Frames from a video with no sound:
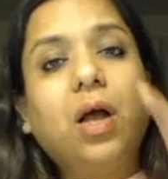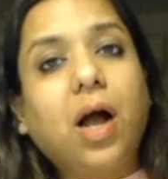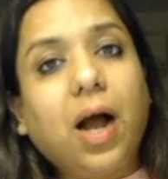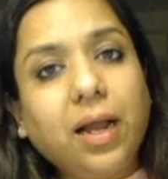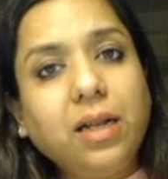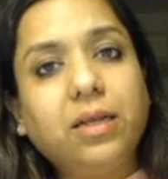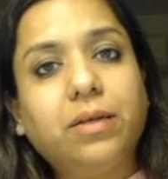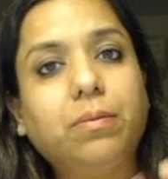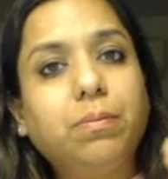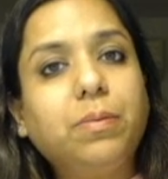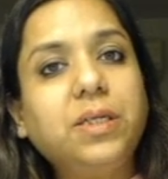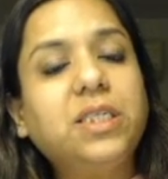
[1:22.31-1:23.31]

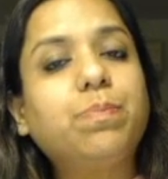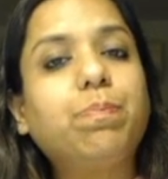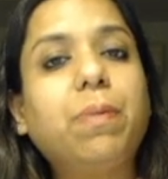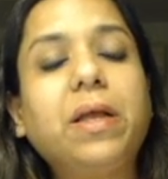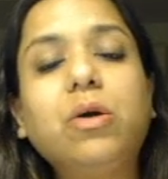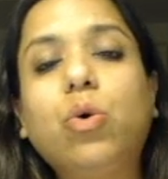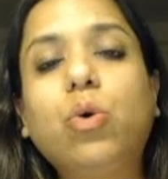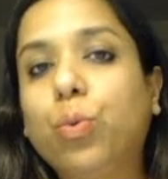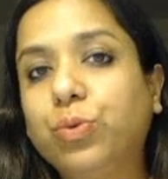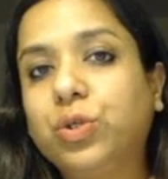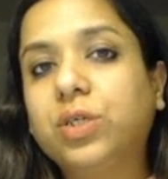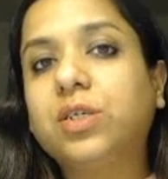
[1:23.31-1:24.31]
Hyaline means pink
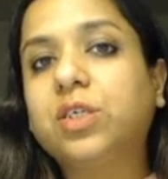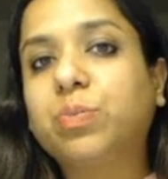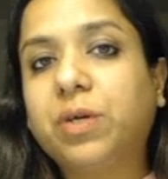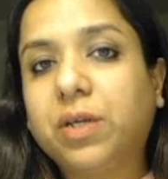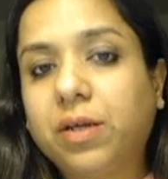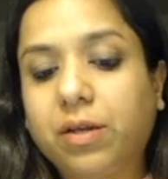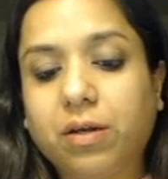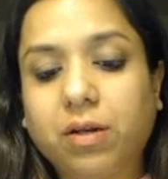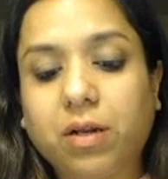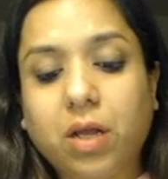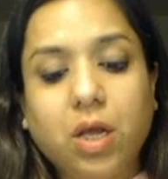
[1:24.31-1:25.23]
homogeneous material.